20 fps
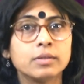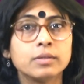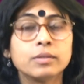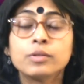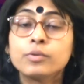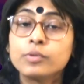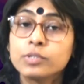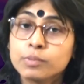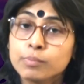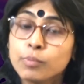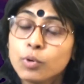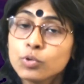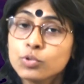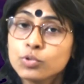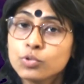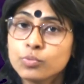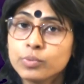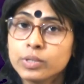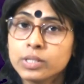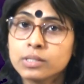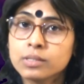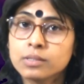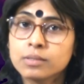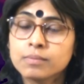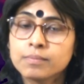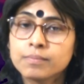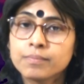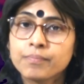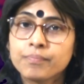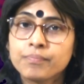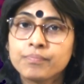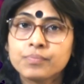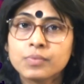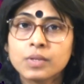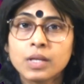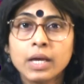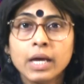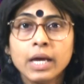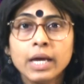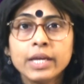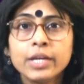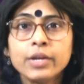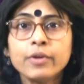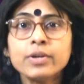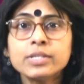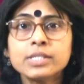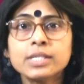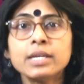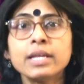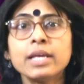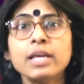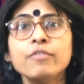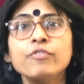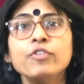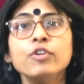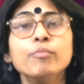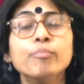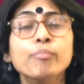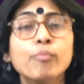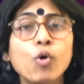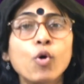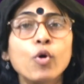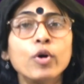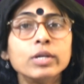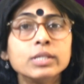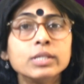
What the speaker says: there is more to it? Here is an even more